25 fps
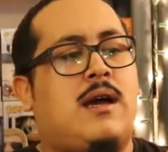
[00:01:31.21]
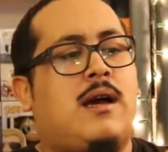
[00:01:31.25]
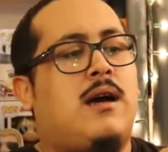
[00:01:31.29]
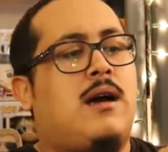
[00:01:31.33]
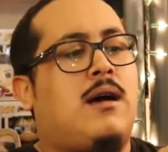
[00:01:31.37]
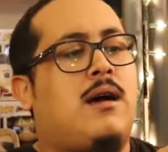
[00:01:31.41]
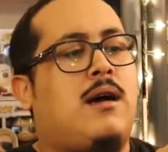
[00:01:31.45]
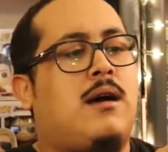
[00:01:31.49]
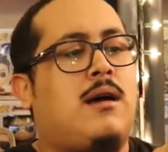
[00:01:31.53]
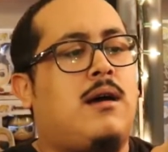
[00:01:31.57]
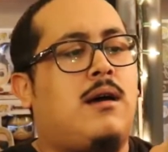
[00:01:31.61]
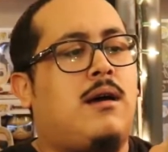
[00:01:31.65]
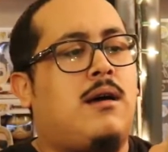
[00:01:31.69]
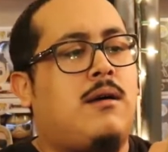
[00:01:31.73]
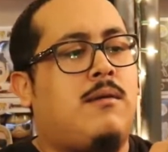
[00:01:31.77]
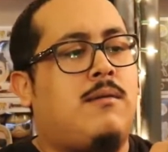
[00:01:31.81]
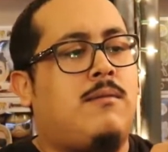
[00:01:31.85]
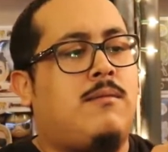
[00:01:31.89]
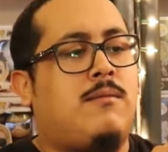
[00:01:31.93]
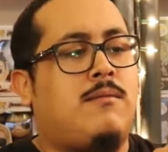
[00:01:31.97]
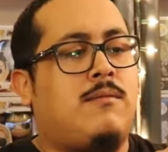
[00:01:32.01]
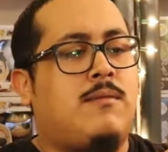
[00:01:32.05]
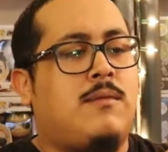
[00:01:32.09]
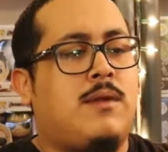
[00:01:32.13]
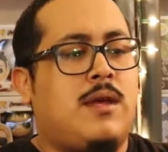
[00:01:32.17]

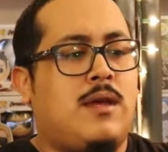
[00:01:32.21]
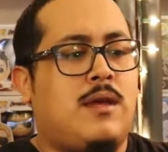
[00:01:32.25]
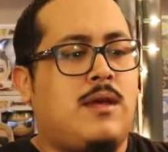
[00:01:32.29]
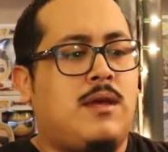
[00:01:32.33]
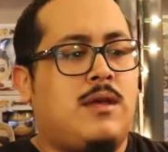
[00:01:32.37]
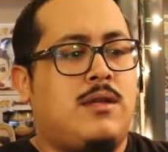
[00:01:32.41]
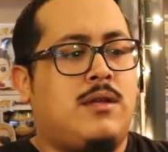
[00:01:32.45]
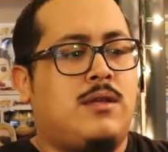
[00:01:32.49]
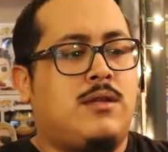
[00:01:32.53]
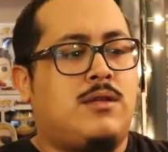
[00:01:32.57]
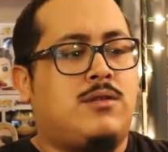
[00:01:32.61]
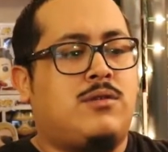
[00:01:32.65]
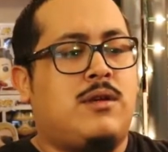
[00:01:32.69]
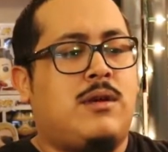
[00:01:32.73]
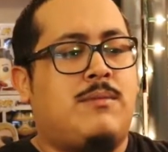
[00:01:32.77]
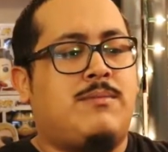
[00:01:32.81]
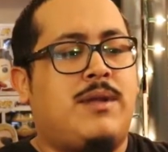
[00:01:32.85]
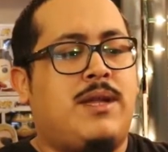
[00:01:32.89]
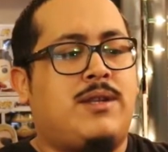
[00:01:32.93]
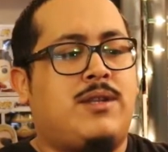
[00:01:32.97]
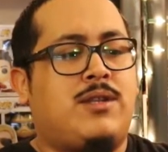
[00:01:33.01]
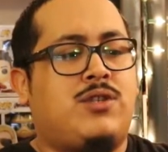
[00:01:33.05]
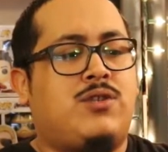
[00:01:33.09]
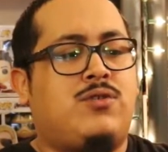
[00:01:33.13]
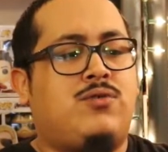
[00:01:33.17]
Um, so I'm
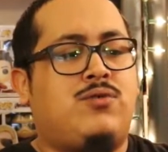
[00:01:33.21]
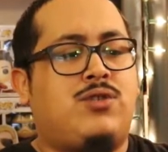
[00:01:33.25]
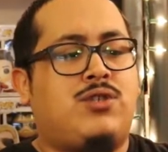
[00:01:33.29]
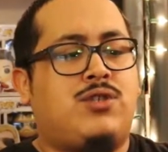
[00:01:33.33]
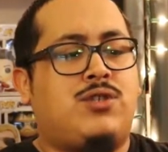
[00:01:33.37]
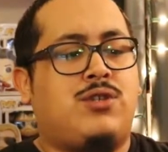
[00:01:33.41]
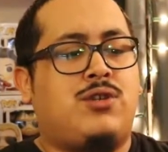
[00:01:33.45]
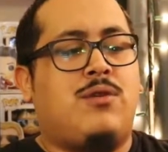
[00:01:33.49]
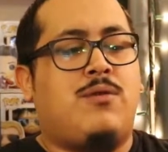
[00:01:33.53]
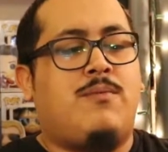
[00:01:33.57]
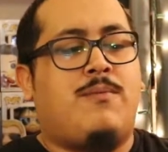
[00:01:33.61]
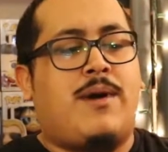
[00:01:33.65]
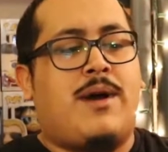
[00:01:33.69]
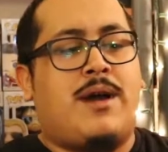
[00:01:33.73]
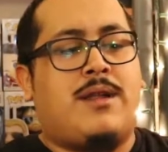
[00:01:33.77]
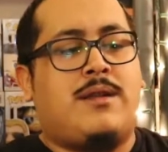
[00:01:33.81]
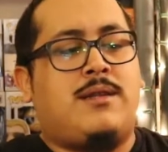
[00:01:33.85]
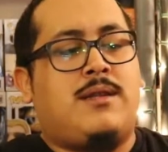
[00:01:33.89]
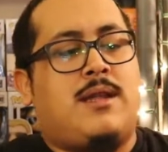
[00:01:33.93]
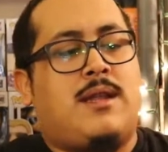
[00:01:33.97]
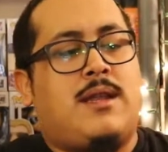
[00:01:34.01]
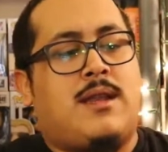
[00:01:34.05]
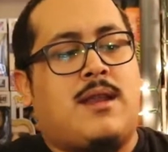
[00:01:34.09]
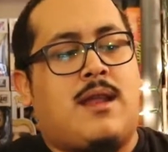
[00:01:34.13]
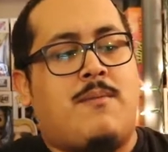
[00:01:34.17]
not too sure about
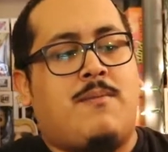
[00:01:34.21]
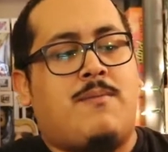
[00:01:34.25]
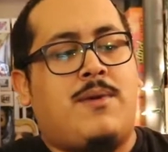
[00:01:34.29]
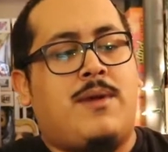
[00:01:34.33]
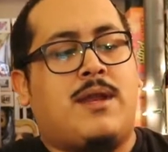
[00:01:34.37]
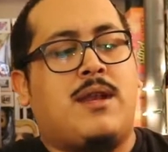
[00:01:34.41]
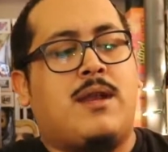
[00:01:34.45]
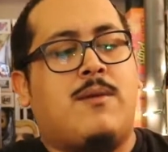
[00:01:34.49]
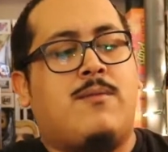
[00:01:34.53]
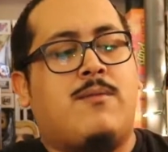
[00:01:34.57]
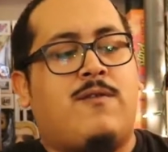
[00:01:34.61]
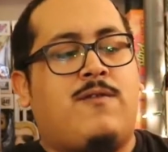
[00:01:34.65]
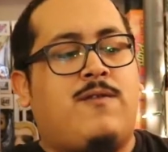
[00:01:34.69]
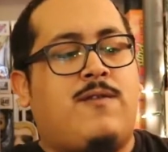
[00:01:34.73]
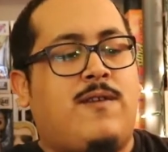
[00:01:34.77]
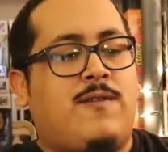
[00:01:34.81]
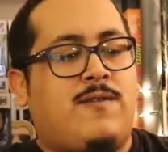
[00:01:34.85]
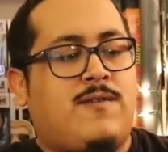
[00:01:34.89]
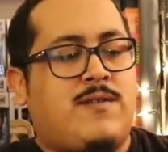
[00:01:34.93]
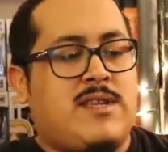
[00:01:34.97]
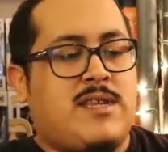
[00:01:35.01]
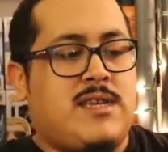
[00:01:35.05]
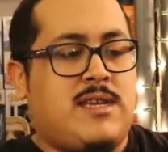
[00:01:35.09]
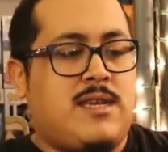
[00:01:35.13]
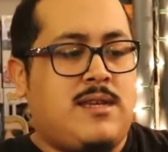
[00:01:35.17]
it. And I picked number
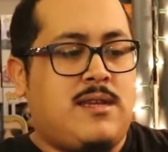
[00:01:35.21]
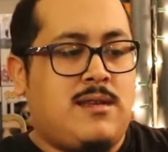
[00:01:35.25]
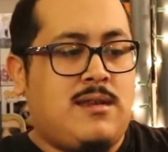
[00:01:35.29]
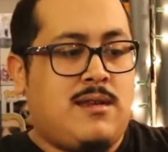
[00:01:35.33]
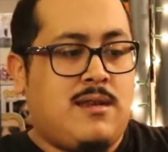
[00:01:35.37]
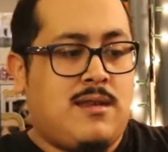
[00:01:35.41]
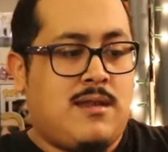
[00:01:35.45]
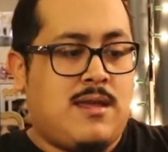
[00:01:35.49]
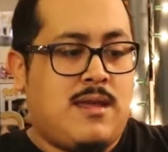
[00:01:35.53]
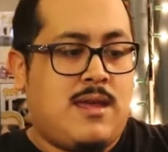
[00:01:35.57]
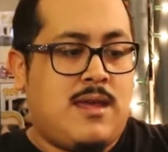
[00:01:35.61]
15.